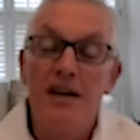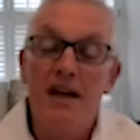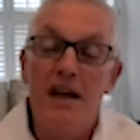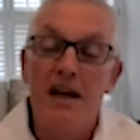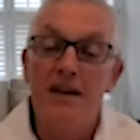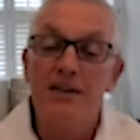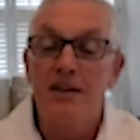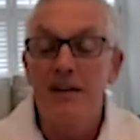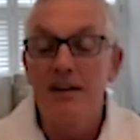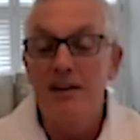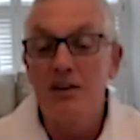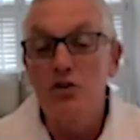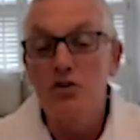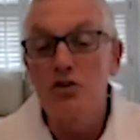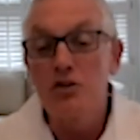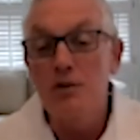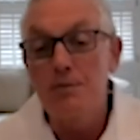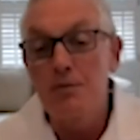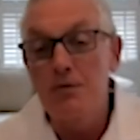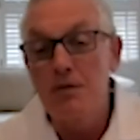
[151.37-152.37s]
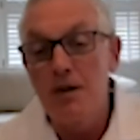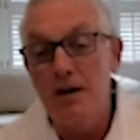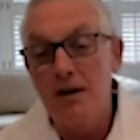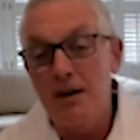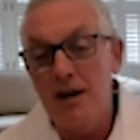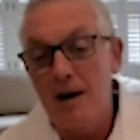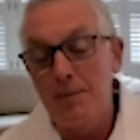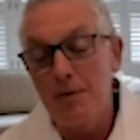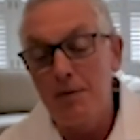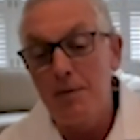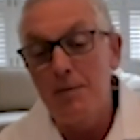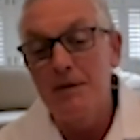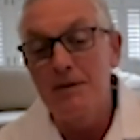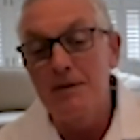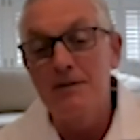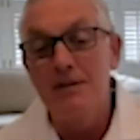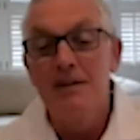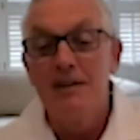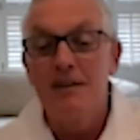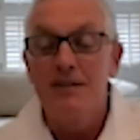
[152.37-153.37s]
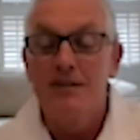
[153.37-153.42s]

and the leadership uh, complement